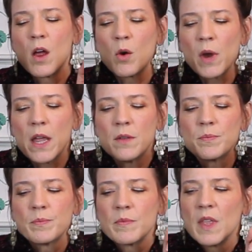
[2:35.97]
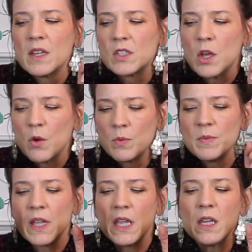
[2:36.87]
All right.
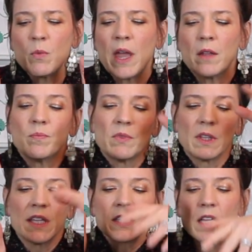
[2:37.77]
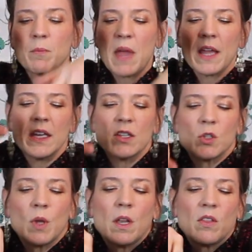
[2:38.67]
So anyway, let's get back
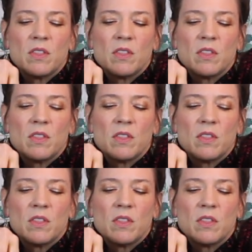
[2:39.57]
into it.